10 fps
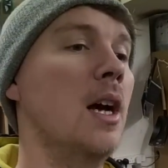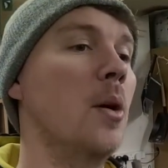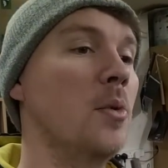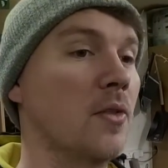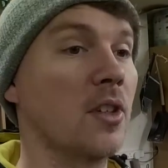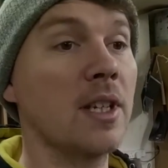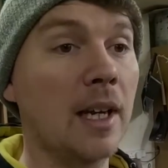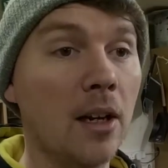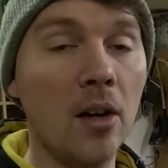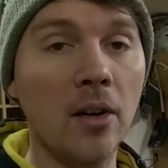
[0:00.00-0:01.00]
which is obviously going to
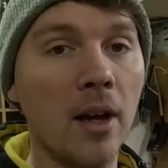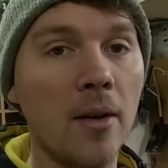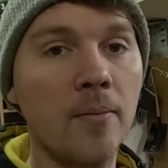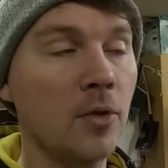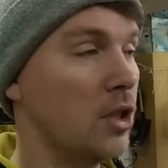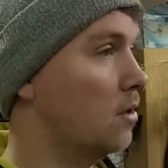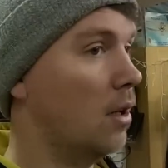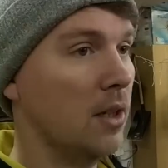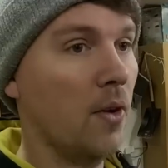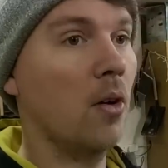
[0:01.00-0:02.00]
take a lot longer, which is not
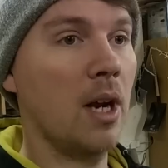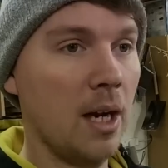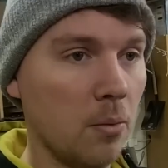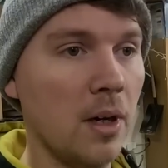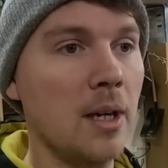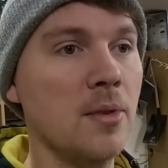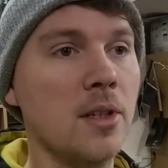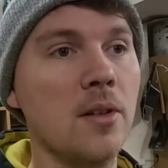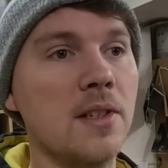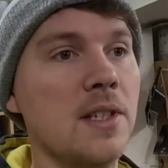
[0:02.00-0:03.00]
his fault. Like, I want him to
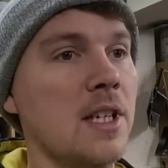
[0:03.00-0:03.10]
do this.